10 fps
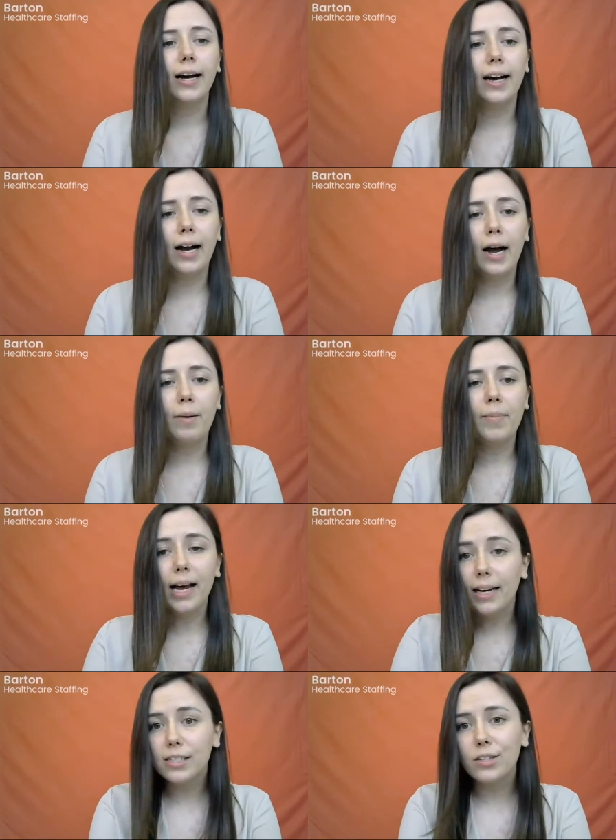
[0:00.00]

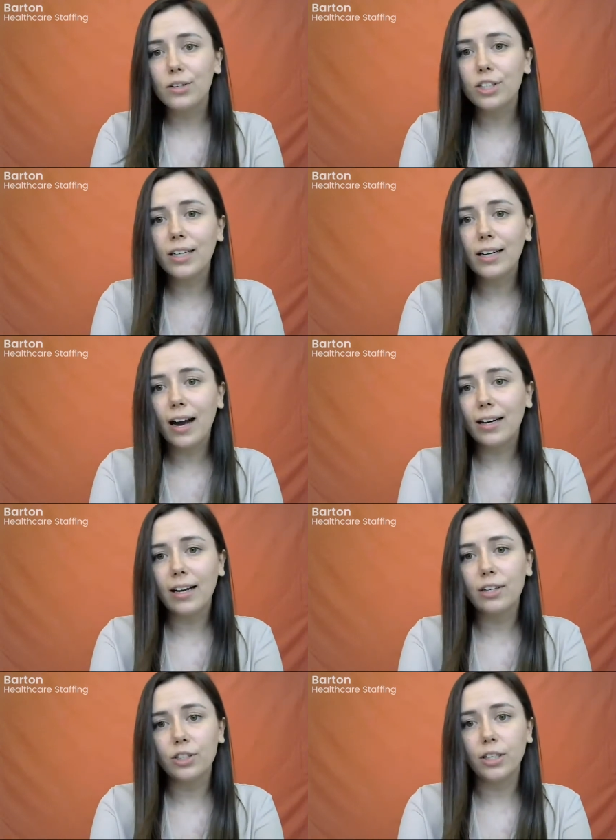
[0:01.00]
And it's usually not an
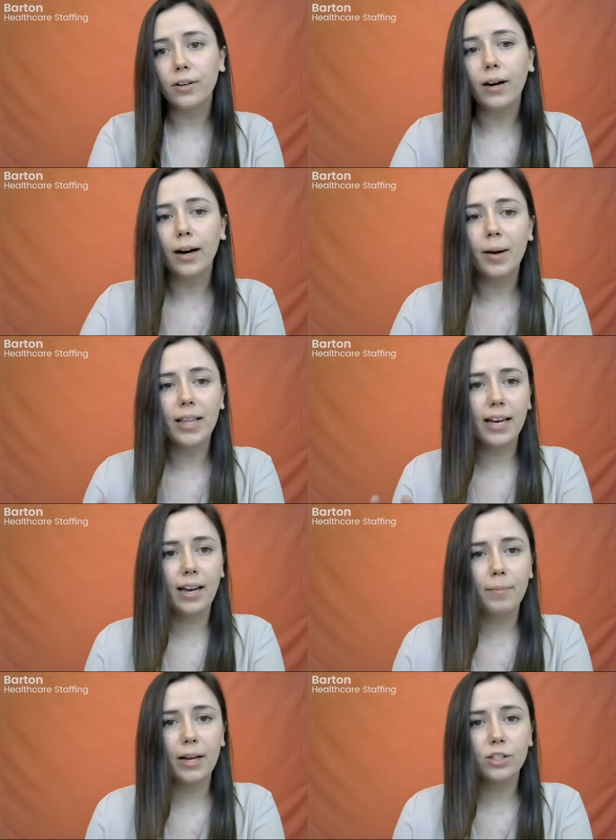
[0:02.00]
issue. I think
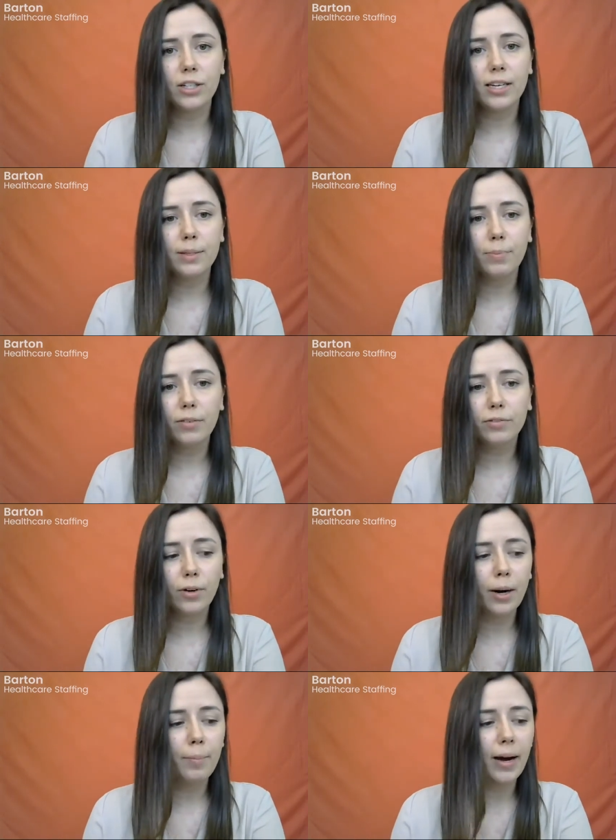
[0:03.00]
I mentioned this
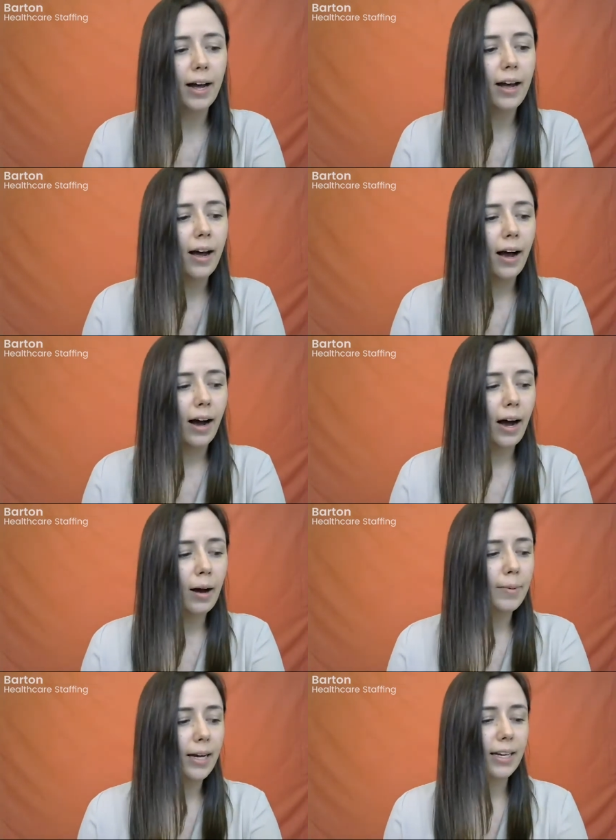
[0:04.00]
before, but
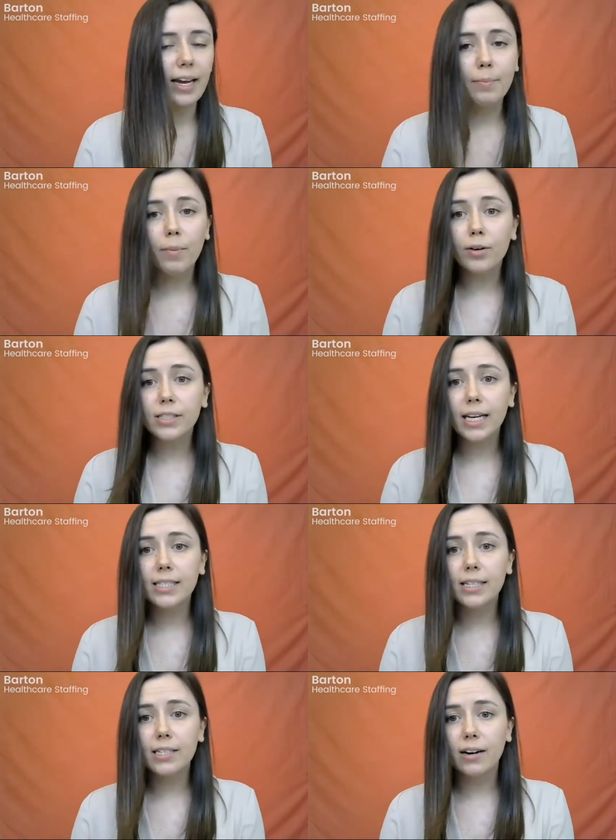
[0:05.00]
in most
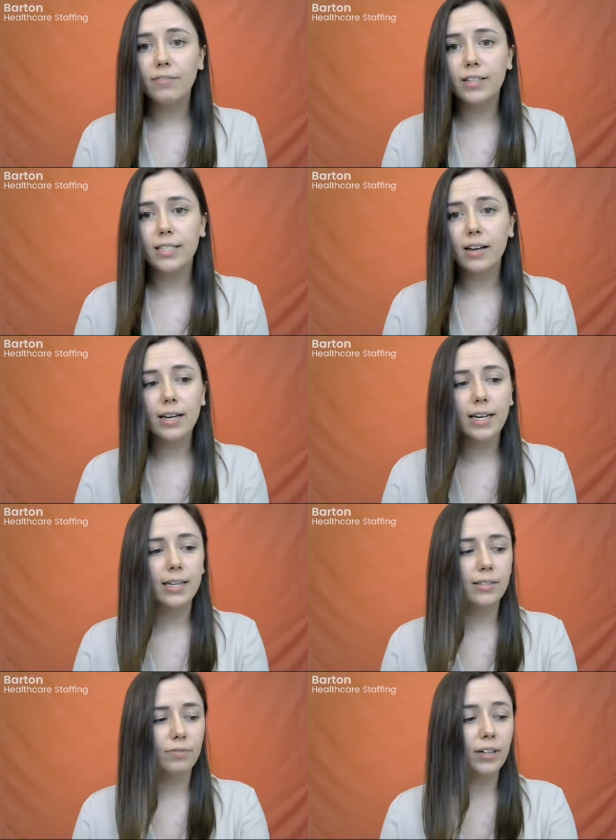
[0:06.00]
cases, our
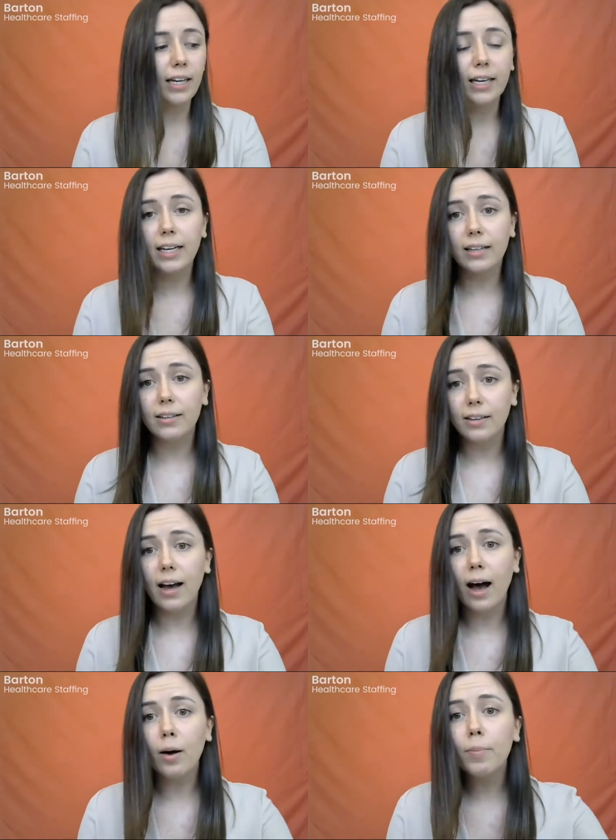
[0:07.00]
facilities really need the
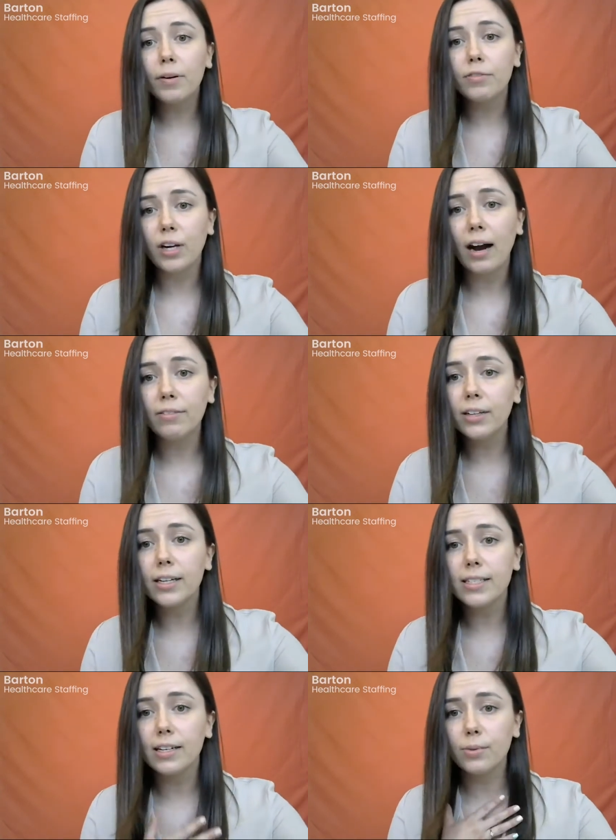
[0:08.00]
help of
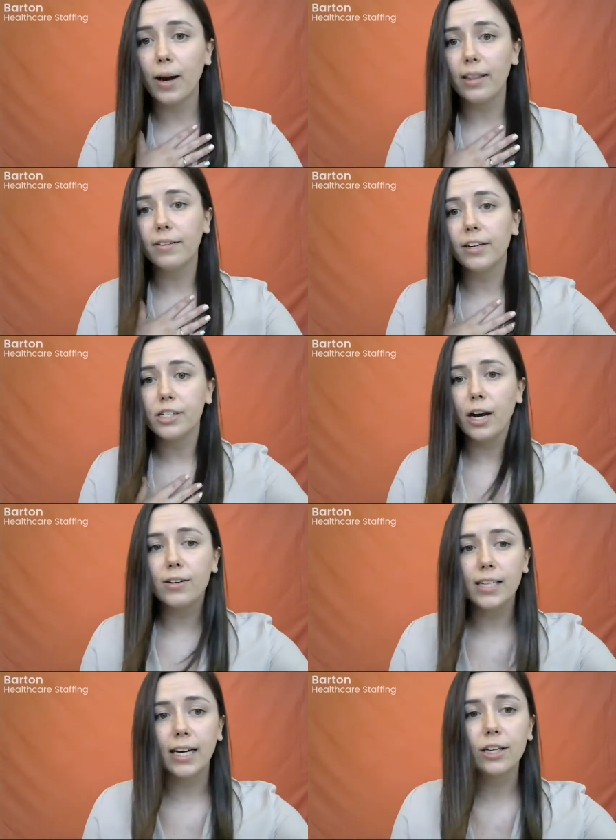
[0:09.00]
travelers. That's why they reach
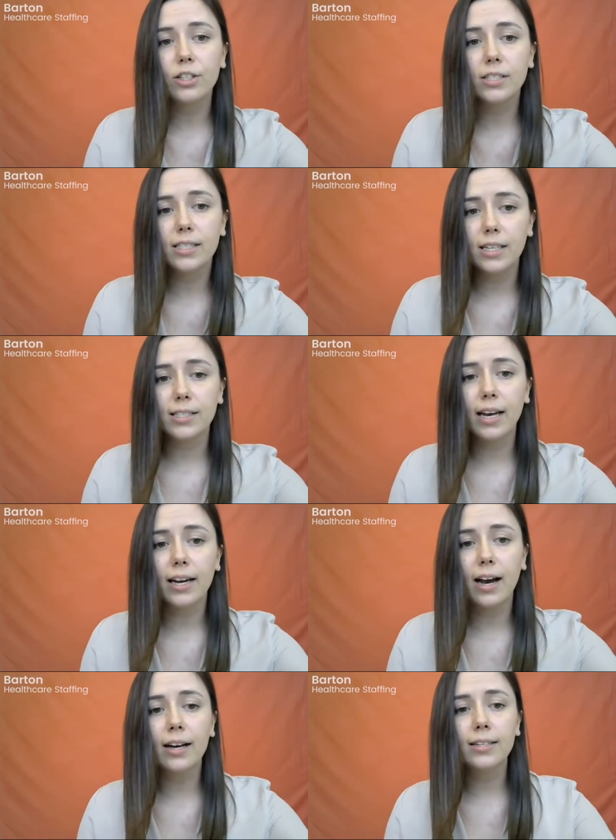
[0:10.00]
out to agencies
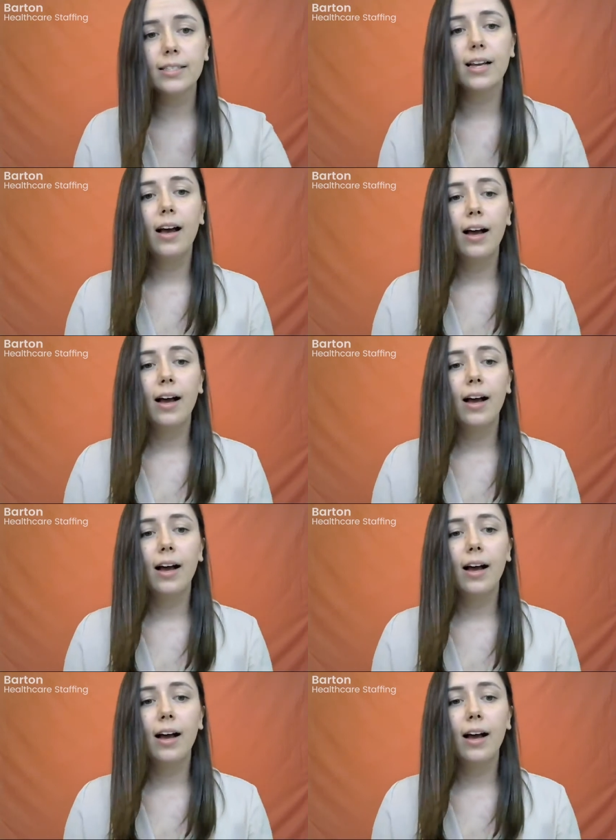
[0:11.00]
like us.